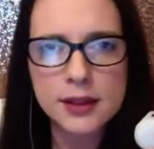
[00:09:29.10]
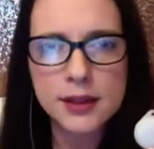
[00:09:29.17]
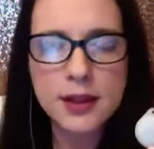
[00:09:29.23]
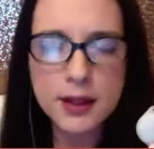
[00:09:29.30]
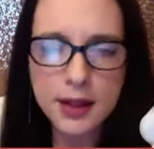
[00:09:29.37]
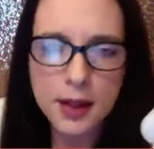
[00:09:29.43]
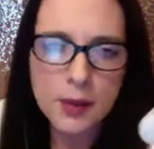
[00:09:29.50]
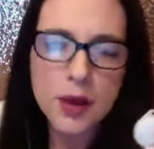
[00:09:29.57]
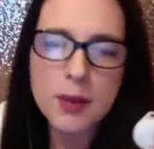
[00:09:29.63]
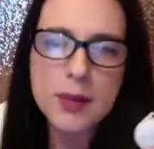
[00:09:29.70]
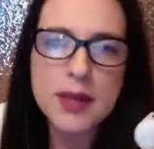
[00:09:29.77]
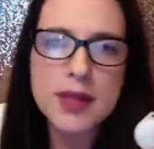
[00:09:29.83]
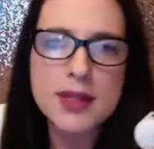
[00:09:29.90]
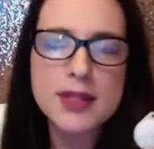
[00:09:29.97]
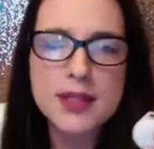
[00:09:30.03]
They want to
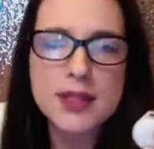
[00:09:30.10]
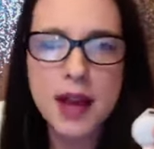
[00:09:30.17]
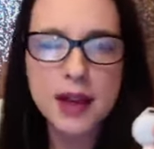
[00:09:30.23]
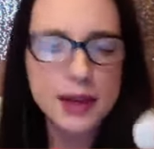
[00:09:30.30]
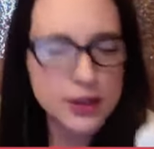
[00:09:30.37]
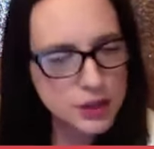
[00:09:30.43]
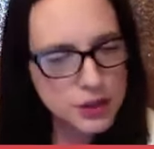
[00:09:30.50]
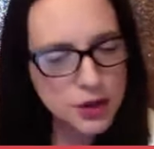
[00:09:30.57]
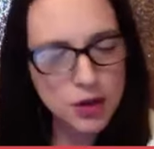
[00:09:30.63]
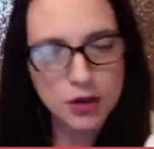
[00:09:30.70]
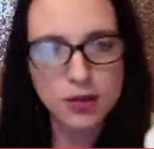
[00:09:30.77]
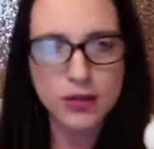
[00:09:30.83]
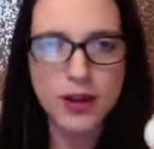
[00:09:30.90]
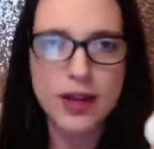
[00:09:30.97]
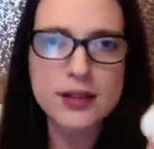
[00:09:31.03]
be the stylist known
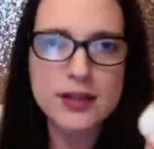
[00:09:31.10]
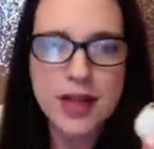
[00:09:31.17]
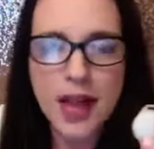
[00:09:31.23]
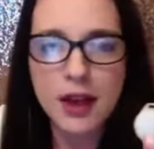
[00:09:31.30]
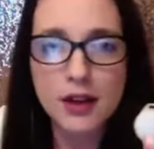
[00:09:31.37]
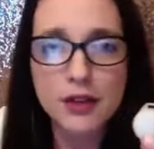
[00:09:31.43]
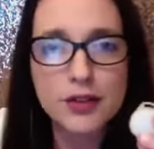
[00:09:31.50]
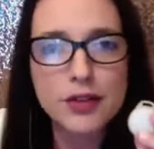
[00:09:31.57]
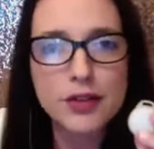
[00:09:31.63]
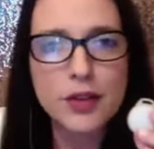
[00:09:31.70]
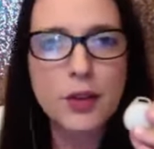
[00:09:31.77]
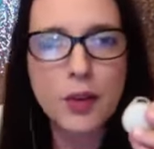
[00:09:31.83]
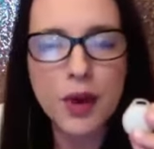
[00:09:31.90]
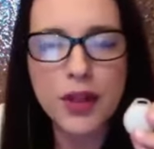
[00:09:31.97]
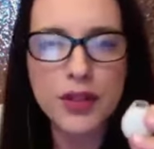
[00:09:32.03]
around town for
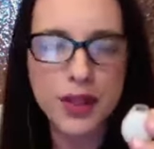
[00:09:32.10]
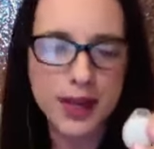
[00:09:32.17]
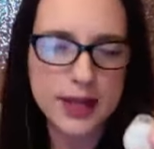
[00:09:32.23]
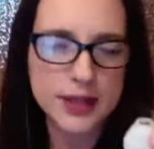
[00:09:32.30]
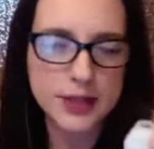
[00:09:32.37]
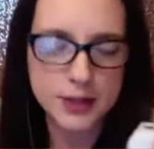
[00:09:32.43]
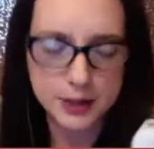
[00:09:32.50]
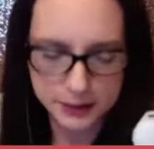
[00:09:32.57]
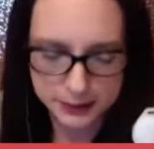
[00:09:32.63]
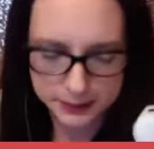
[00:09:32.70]
what they do.